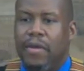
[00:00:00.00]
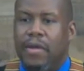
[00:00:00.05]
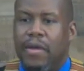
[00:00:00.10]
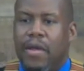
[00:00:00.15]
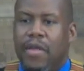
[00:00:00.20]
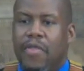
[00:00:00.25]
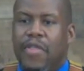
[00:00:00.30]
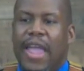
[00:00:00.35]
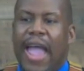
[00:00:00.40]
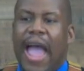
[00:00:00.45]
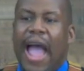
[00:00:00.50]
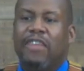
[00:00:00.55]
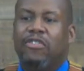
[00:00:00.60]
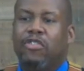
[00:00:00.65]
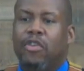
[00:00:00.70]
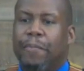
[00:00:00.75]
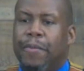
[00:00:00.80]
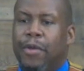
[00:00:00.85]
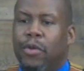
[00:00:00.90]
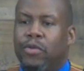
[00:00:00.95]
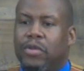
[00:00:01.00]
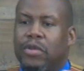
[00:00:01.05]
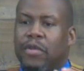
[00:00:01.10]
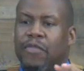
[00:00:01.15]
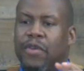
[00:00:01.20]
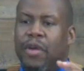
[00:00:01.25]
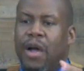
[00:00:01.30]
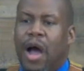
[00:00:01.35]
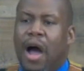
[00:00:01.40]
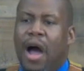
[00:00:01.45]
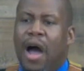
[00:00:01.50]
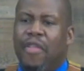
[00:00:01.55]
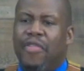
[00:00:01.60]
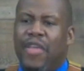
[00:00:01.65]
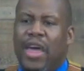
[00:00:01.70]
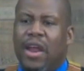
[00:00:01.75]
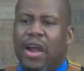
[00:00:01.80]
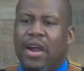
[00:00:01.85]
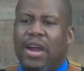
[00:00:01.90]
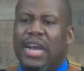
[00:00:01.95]
the attributes of God
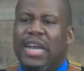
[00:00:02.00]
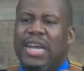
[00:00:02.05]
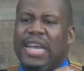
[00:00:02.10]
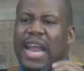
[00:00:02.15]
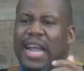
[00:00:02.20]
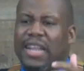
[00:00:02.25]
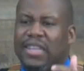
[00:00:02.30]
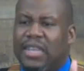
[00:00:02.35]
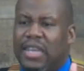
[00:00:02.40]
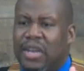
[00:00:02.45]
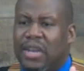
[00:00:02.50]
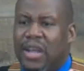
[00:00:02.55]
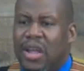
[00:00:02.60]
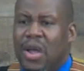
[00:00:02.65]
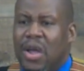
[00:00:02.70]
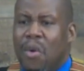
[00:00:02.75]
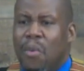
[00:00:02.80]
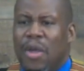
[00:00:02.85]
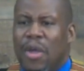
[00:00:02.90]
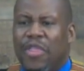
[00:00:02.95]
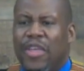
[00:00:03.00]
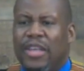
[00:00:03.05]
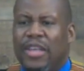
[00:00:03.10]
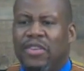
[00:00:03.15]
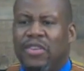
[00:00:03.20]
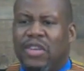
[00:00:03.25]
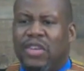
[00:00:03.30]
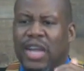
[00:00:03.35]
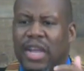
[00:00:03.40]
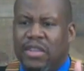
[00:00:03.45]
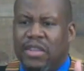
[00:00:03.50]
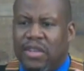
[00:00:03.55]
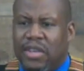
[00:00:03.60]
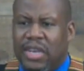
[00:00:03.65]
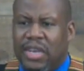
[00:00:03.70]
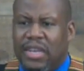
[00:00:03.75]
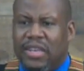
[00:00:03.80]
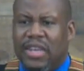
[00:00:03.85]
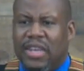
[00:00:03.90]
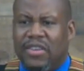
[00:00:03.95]
that are connected with his
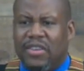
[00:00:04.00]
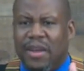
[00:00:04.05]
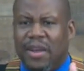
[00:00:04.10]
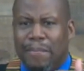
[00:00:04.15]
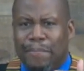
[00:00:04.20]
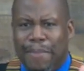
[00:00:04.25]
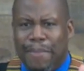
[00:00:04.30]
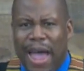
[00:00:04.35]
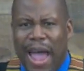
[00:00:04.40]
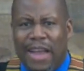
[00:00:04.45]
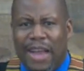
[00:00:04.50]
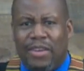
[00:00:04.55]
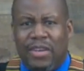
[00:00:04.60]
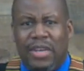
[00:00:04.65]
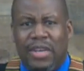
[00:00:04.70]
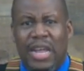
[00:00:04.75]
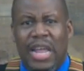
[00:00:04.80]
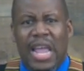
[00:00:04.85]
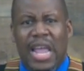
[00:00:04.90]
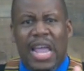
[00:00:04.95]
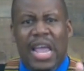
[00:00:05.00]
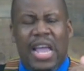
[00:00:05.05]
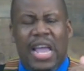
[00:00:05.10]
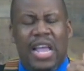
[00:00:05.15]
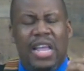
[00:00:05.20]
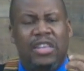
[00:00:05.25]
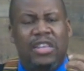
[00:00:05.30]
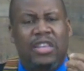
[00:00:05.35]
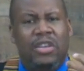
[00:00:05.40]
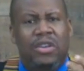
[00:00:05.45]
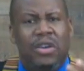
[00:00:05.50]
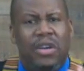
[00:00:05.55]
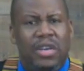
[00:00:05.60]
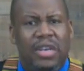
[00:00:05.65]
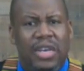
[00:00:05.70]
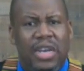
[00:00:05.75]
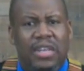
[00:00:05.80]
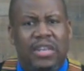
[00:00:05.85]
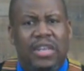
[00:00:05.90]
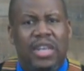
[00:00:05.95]
gentleness, his compassion, his
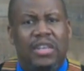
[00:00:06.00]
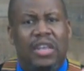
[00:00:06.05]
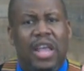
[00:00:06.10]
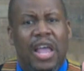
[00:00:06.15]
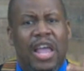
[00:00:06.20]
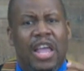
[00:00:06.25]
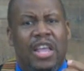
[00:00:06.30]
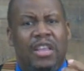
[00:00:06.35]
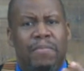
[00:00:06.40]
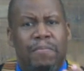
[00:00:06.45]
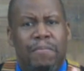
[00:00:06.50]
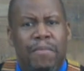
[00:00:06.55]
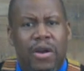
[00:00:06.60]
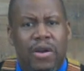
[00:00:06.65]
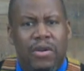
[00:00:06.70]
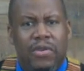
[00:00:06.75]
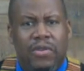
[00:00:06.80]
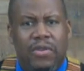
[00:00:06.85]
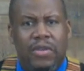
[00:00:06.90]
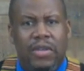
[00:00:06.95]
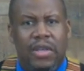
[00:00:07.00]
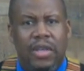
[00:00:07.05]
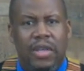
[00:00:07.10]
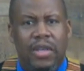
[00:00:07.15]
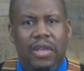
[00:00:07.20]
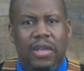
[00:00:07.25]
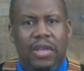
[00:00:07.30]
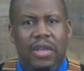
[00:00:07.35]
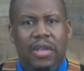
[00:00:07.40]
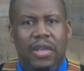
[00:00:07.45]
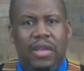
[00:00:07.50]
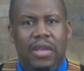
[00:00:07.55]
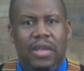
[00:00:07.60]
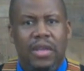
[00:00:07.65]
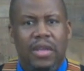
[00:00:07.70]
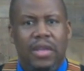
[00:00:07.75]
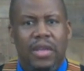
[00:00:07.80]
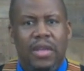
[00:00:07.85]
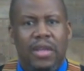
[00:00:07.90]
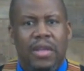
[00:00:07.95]
goodness, his mercy,
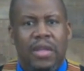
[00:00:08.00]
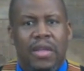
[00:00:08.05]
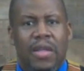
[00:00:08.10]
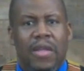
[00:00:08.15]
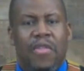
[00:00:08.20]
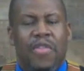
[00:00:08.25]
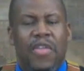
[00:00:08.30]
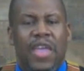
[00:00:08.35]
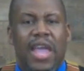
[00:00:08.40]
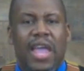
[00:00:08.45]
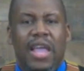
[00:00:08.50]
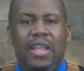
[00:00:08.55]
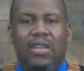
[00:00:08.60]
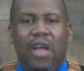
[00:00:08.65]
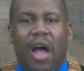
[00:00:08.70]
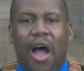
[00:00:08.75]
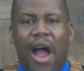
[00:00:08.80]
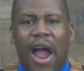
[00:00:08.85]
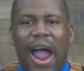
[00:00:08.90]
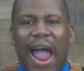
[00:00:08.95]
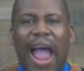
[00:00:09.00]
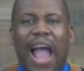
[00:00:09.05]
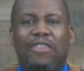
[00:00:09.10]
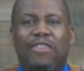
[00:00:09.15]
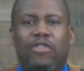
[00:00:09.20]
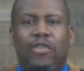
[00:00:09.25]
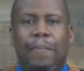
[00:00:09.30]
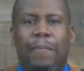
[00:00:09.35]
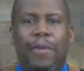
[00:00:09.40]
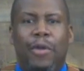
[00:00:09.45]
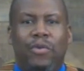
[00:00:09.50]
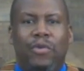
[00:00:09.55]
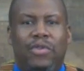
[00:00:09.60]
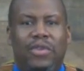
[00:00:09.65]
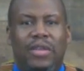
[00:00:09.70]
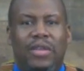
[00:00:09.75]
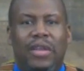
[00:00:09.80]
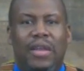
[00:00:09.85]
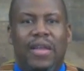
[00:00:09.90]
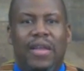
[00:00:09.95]
these are
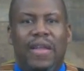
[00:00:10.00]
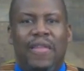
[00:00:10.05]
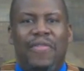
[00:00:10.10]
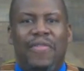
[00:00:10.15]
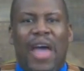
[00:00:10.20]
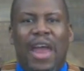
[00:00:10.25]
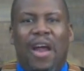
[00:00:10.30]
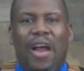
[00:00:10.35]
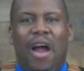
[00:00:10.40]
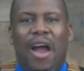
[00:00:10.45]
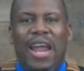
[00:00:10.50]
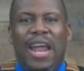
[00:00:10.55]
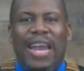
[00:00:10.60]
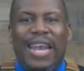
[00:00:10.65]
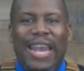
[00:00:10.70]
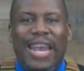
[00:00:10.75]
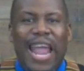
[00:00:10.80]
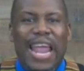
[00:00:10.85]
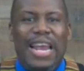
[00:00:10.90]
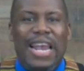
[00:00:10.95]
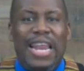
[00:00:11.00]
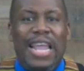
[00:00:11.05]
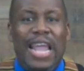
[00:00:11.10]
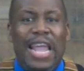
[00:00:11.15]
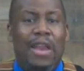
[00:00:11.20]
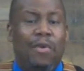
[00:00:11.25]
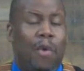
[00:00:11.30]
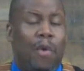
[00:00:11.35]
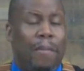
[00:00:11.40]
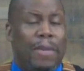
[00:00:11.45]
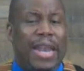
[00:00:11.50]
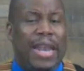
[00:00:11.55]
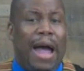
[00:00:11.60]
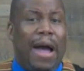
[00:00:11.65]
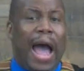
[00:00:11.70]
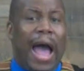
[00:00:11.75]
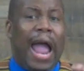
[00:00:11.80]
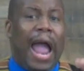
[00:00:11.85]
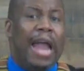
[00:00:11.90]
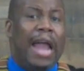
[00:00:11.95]
attributes that are innately in woman. Now,
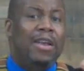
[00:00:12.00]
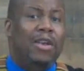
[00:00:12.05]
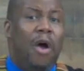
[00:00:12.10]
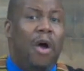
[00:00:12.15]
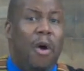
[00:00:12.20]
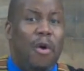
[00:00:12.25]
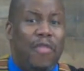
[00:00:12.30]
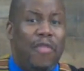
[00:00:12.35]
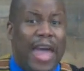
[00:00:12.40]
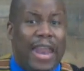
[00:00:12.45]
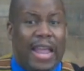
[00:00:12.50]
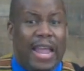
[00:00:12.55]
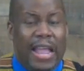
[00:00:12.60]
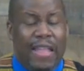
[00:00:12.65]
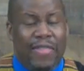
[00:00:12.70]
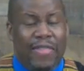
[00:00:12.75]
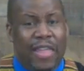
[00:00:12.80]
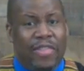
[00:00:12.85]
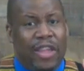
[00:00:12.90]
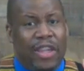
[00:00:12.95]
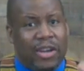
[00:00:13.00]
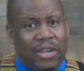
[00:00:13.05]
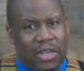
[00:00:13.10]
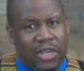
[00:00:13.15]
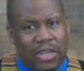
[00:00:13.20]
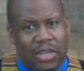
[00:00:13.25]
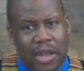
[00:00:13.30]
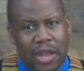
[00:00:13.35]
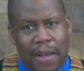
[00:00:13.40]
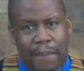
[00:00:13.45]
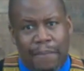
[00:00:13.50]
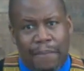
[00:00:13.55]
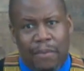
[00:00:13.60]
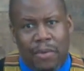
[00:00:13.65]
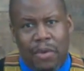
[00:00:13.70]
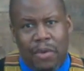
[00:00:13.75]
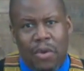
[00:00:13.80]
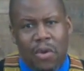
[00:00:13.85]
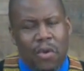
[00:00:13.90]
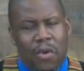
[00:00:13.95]
I know that there are some
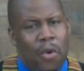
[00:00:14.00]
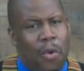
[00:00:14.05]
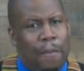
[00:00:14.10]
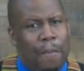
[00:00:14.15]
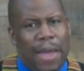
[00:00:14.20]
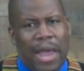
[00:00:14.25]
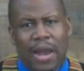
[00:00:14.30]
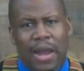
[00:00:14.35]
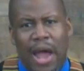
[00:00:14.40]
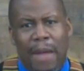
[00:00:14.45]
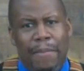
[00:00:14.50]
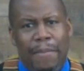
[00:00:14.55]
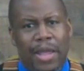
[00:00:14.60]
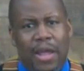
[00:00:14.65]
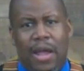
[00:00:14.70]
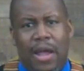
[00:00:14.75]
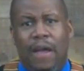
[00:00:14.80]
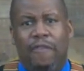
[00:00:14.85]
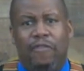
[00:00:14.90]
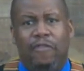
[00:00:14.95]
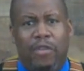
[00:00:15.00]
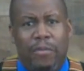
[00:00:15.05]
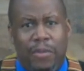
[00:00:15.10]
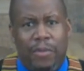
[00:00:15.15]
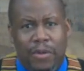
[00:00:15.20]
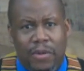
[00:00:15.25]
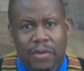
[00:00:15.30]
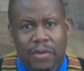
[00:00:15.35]
who may not be comfortable